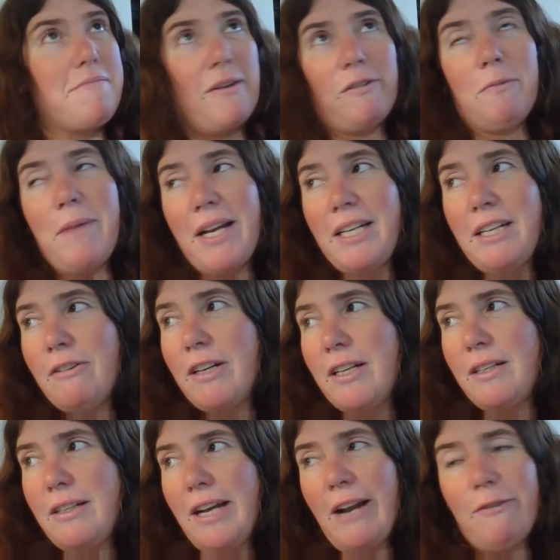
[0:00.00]
Never been to
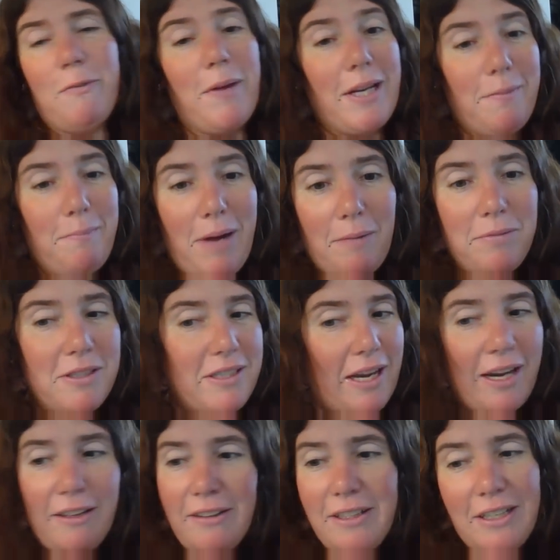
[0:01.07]
it. Never been to Bobble's
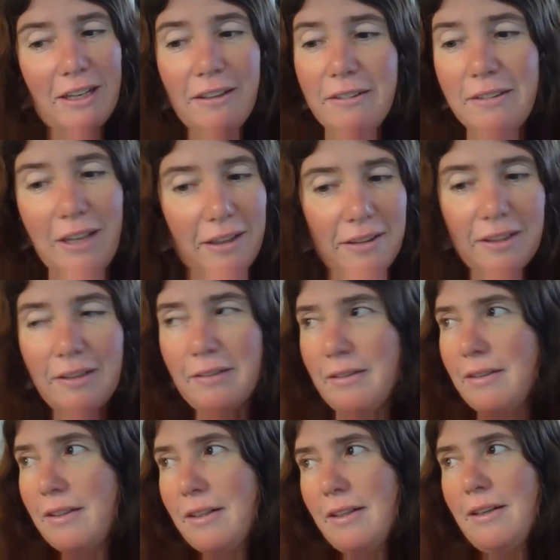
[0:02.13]
Island. No, nothing.